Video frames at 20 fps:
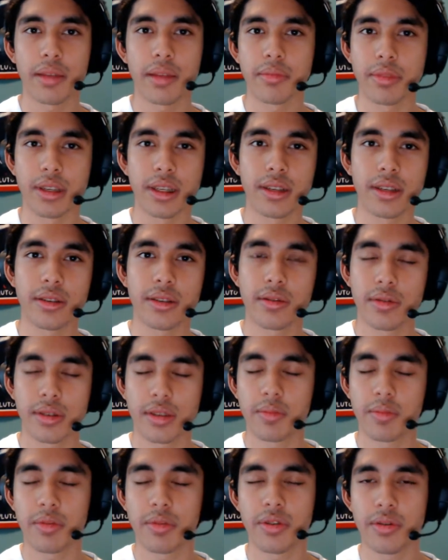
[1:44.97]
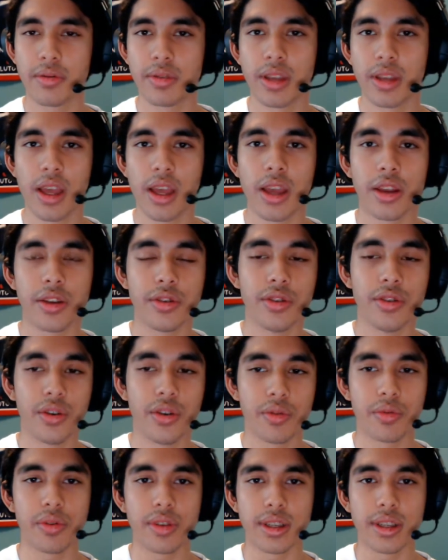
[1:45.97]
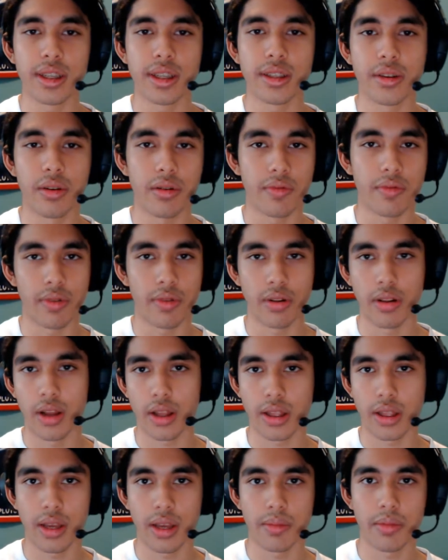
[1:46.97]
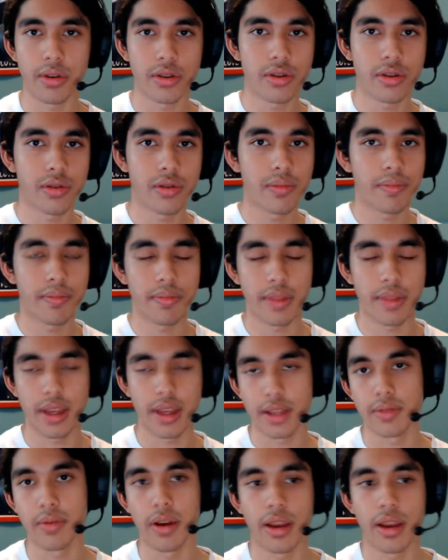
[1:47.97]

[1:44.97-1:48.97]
for CPUs, you don't really need to overclock that much. That's why.